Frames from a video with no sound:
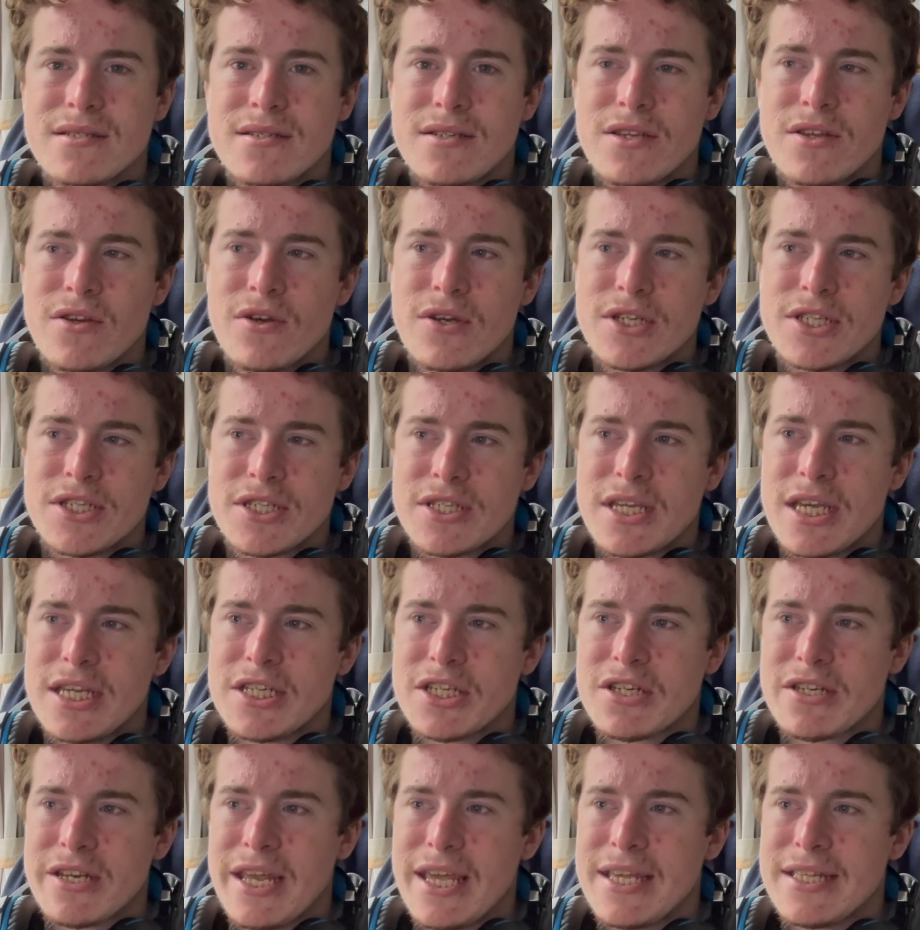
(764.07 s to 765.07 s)
You know, it's
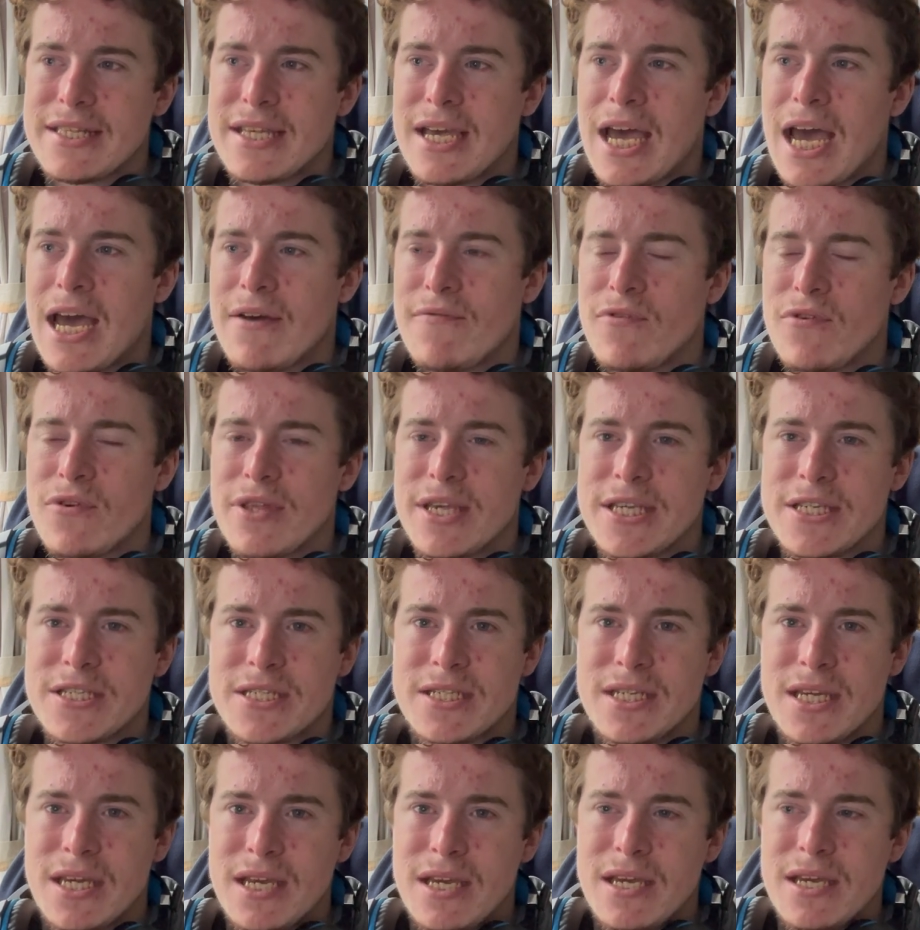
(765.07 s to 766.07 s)
great to have all
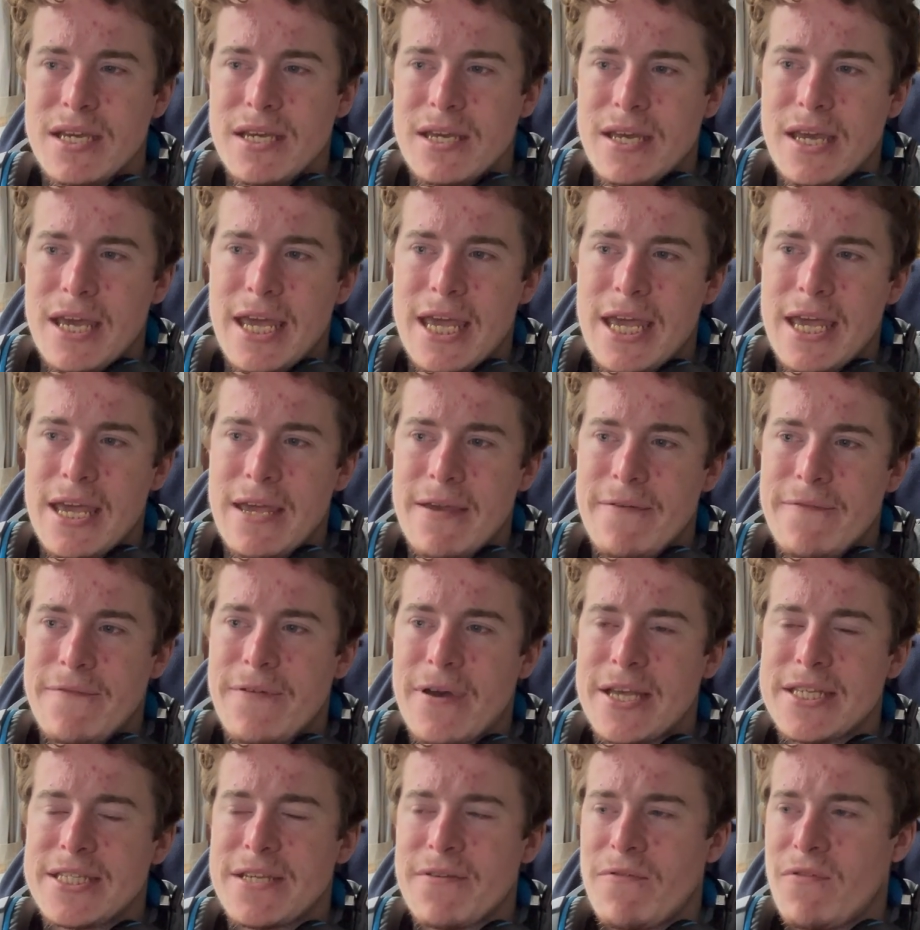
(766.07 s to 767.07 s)
these
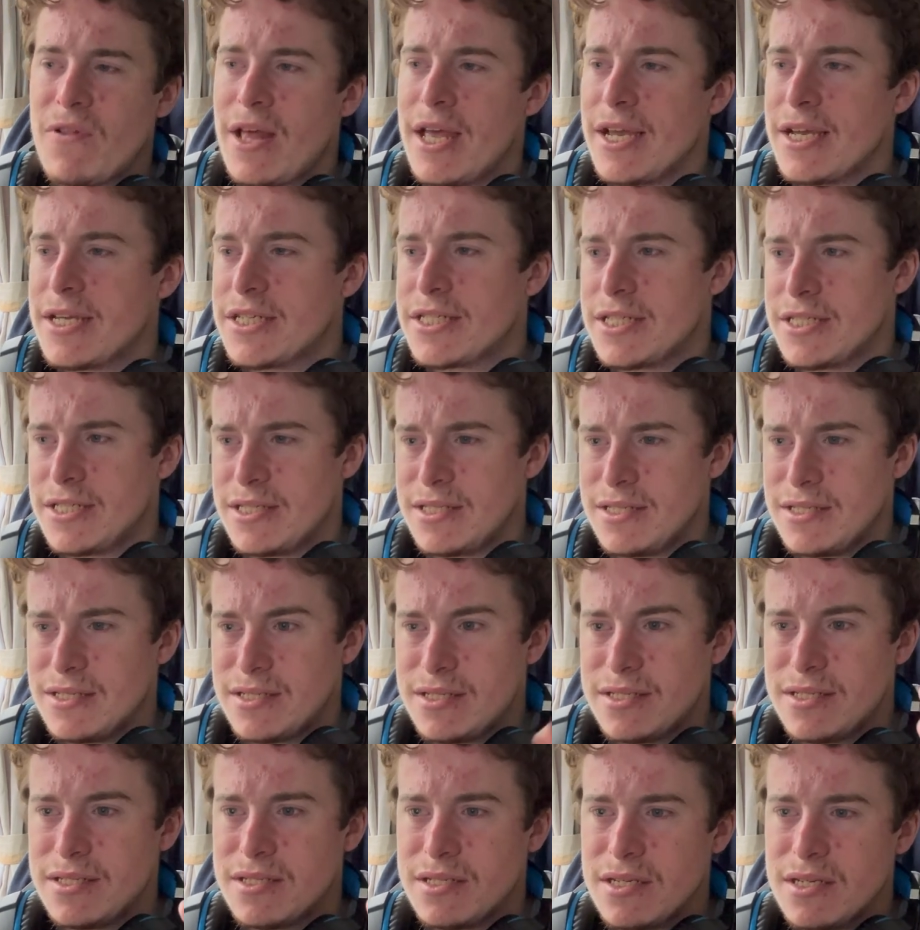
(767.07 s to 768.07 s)
fancy flicks
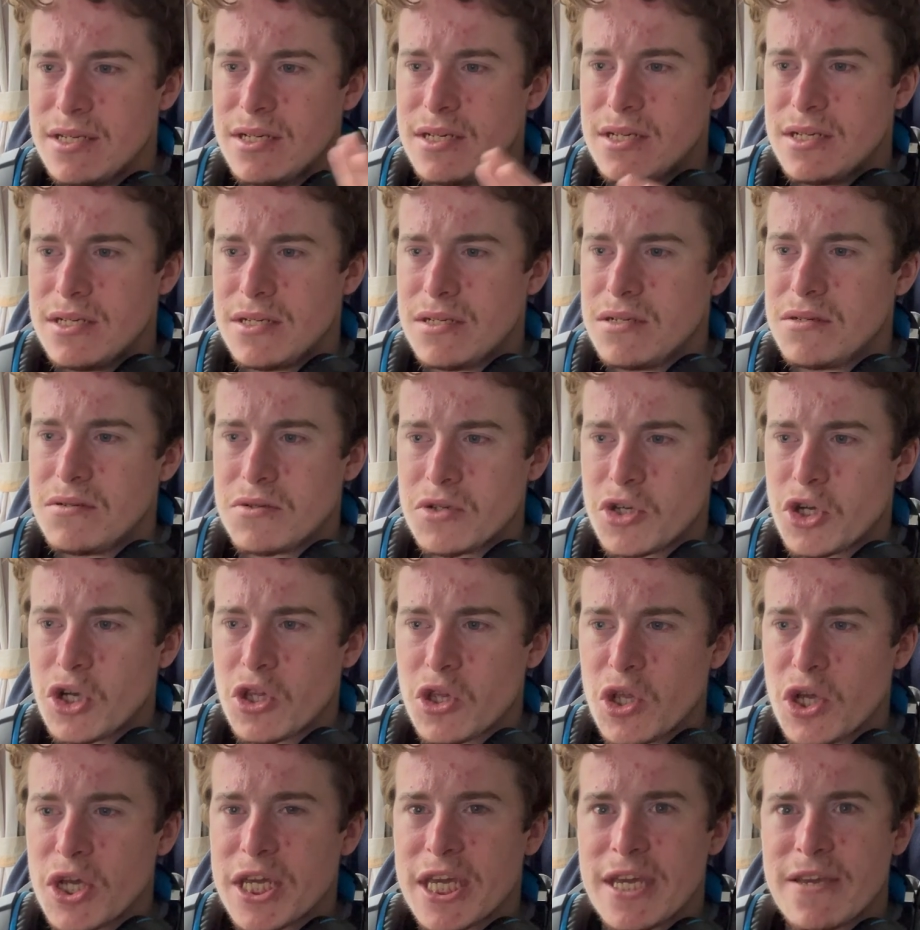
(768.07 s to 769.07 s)
and
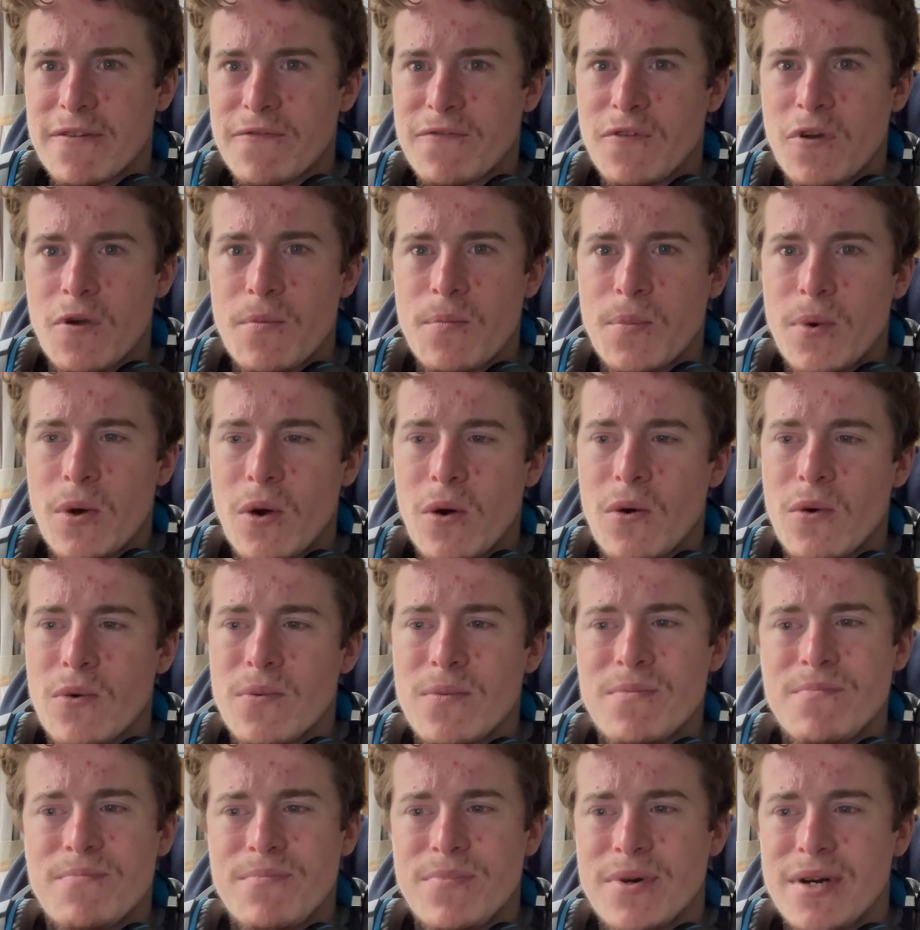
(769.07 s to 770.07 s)
good-looking
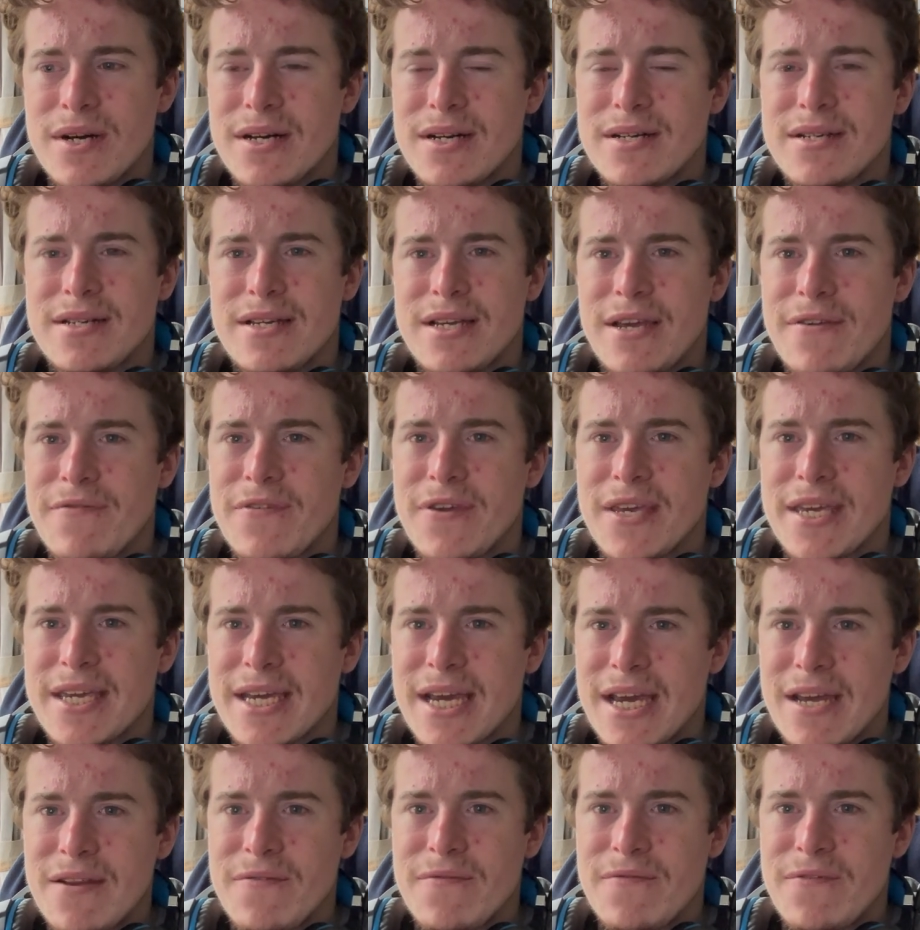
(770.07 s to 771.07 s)
football, but if you
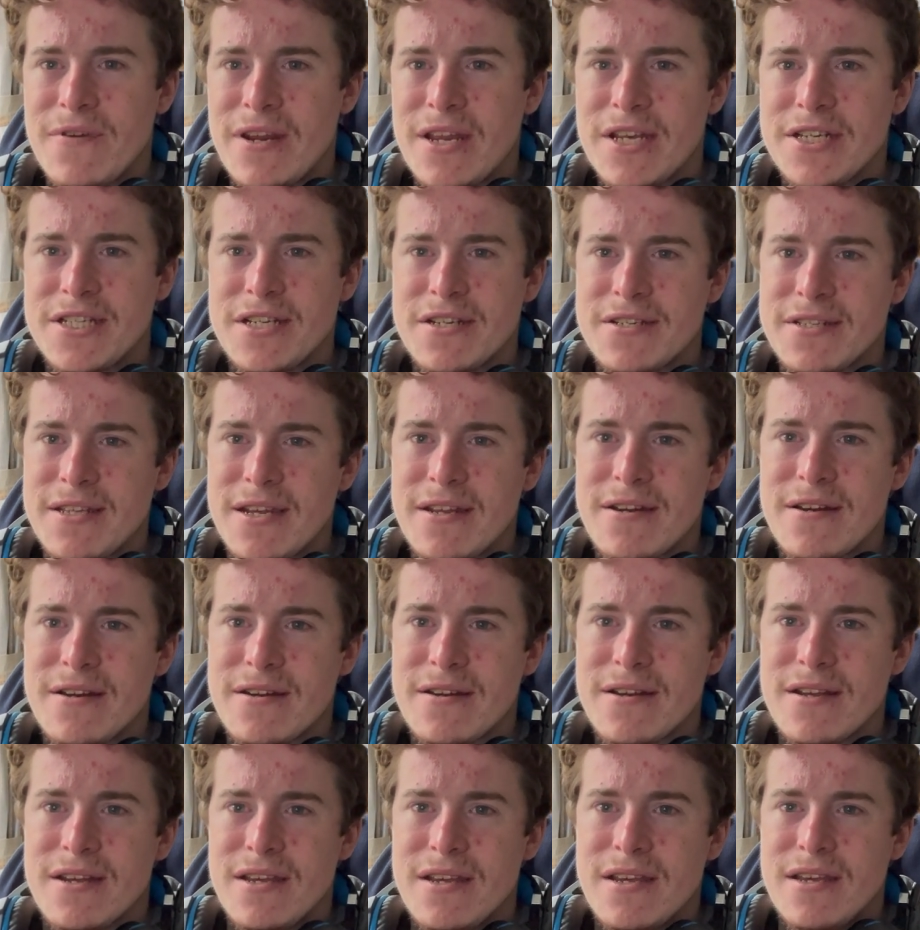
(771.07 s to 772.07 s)
can't finish your
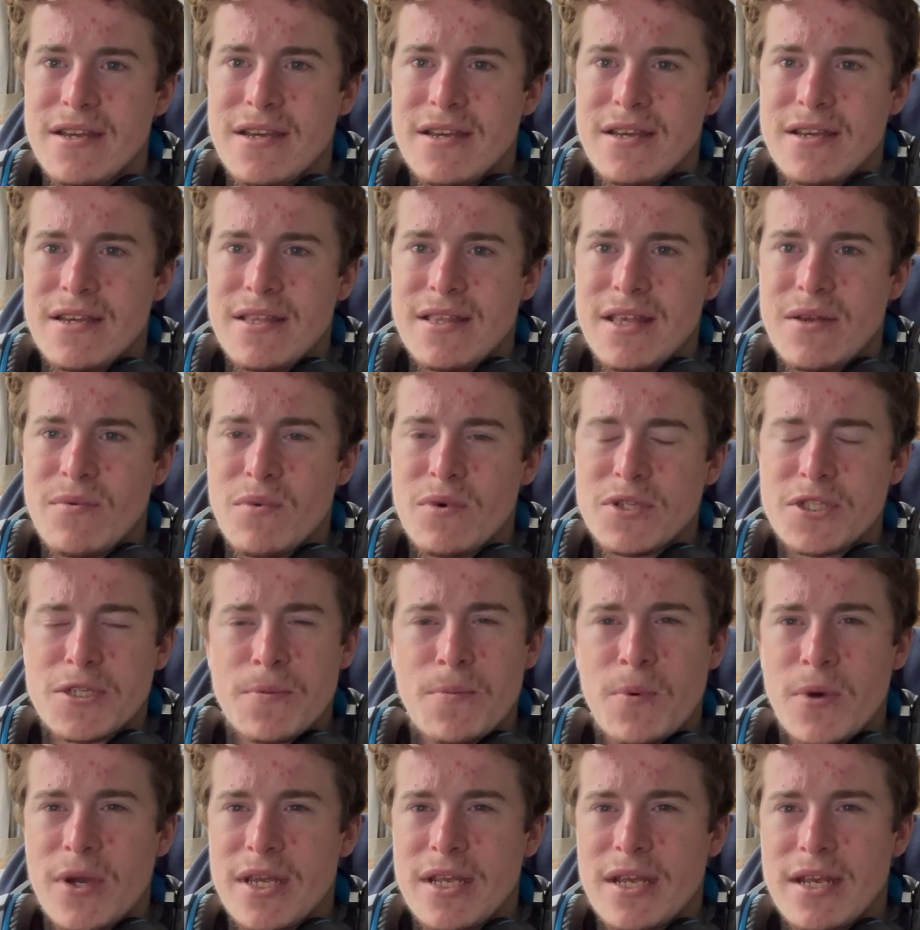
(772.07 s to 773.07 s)
dinner, then what's the
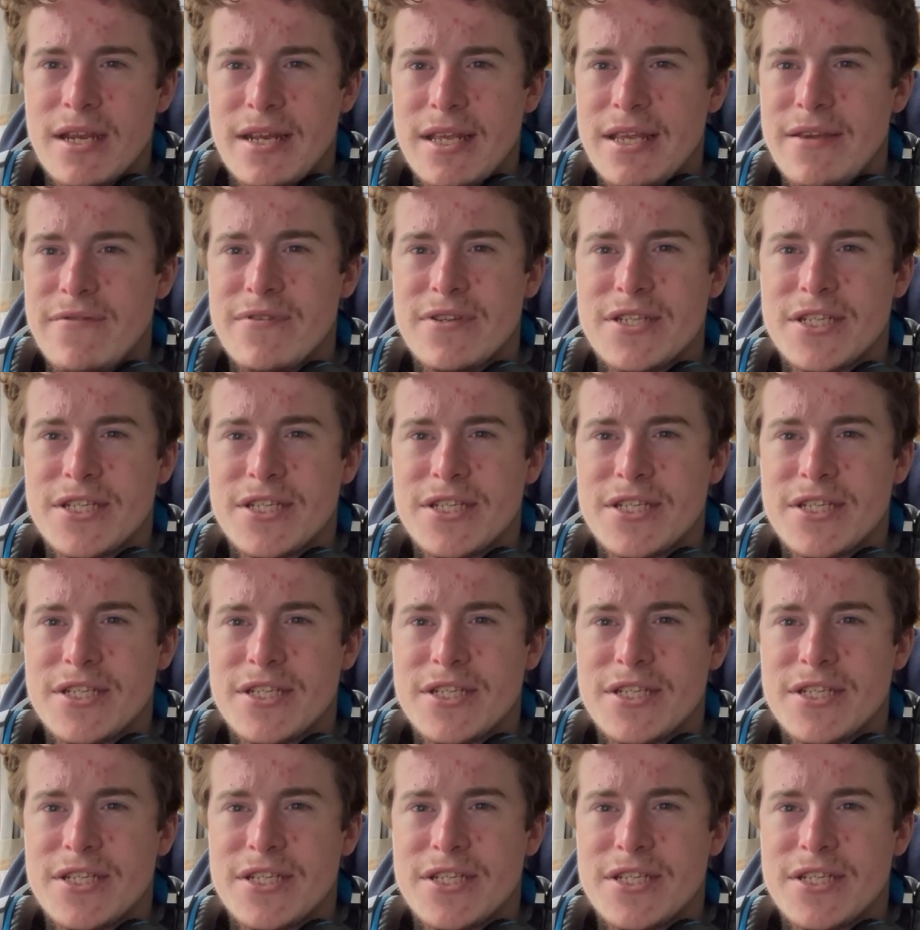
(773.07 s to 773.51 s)
point in even